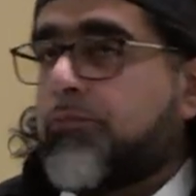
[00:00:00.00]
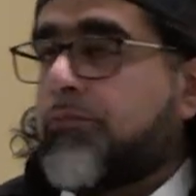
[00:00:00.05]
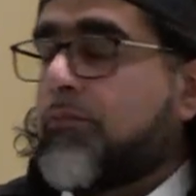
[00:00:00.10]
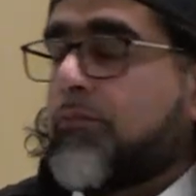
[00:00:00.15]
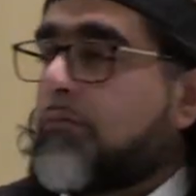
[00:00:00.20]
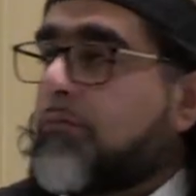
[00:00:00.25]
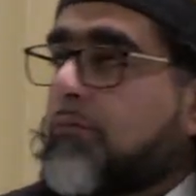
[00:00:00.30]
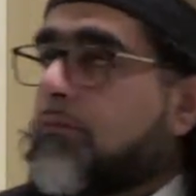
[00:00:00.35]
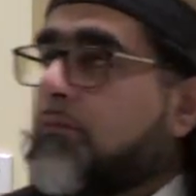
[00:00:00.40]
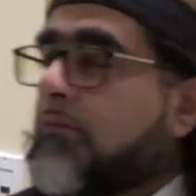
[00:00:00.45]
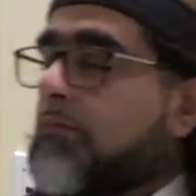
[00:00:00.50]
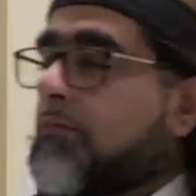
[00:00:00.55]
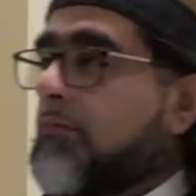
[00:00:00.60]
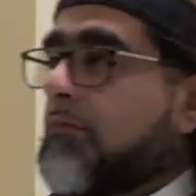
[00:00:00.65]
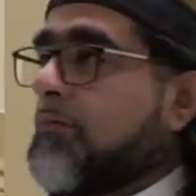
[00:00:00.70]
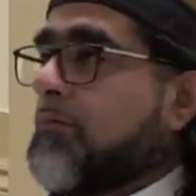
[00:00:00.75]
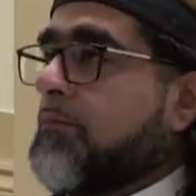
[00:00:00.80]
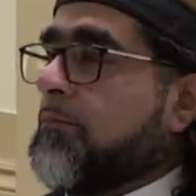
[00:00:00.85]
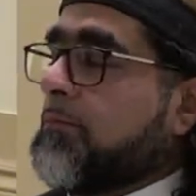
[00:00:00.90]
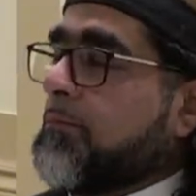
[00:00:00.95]

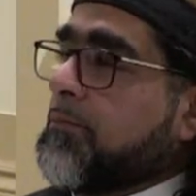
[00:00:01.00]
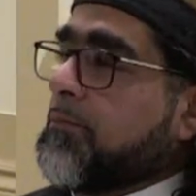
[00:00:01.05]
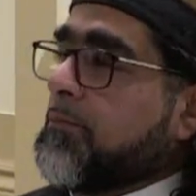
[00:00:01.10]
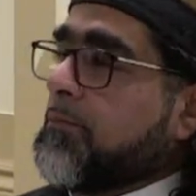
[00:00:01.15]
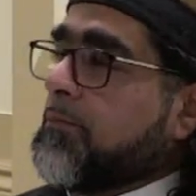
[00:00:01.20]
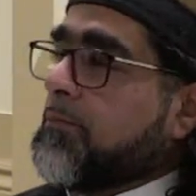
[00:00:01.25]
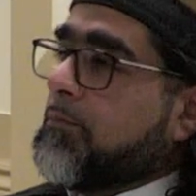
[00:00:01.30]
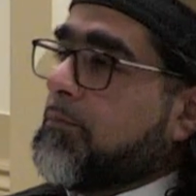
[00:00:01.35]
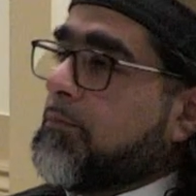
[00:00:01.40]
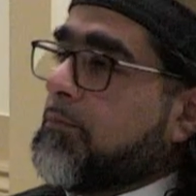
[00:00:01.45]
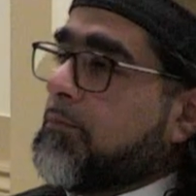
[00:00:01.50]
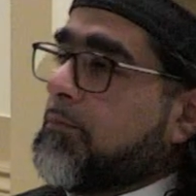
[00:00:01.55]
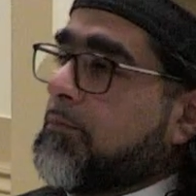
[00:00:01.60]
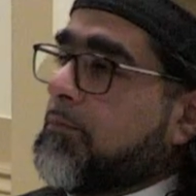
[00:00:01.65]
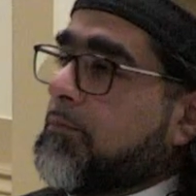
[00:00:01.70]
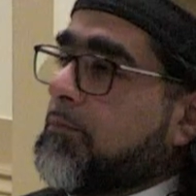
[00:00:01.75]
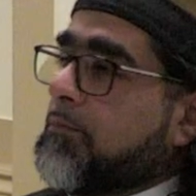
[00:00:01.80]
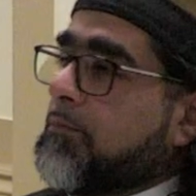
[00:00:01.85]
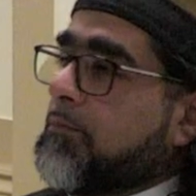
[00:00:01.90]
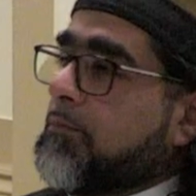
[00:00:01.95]

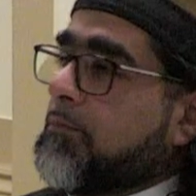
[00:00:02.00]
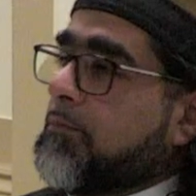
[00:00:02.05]
Nothing is said.